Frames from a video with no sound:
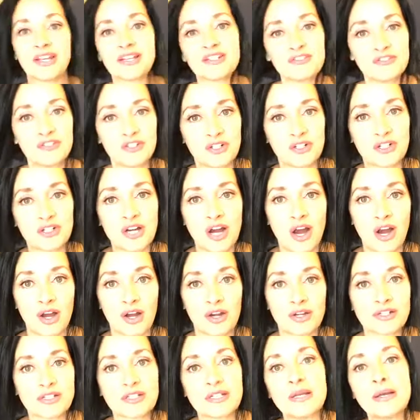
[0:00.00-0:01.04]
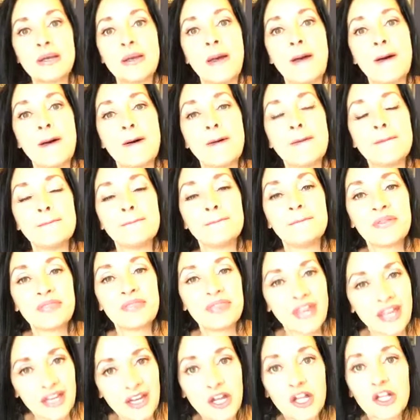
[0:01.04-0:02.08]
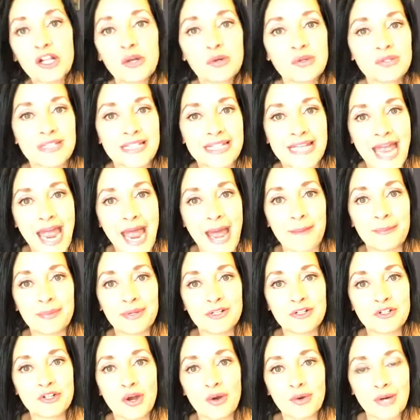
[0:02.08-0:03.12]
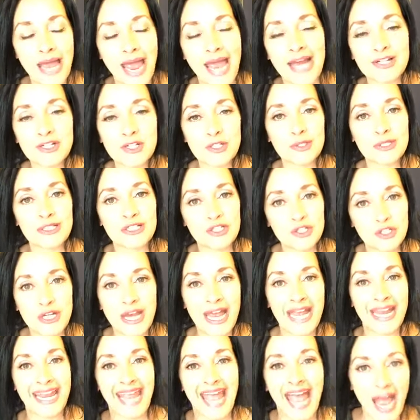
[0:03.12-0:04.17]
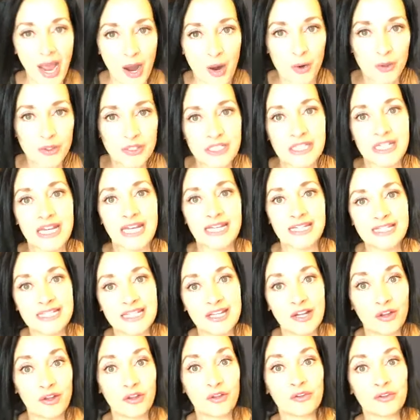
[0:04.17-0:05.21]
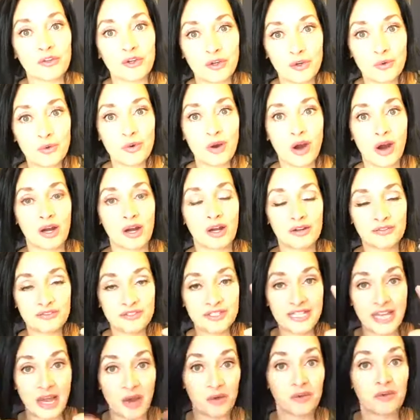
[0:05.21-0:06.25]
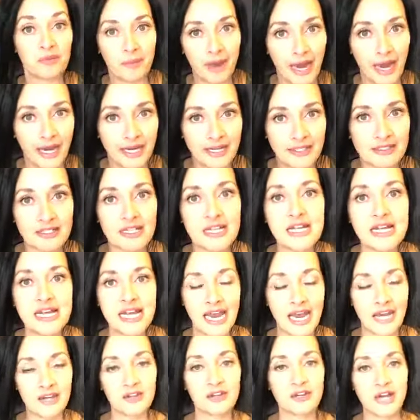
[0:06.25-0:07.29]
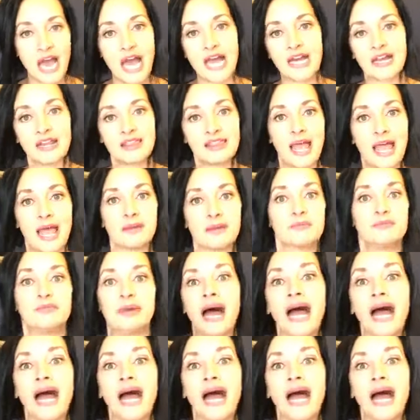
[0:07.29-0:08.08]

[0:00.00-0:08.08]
things to your cart, but then close the app and don't actually check out until you are of sound mind and you're not in that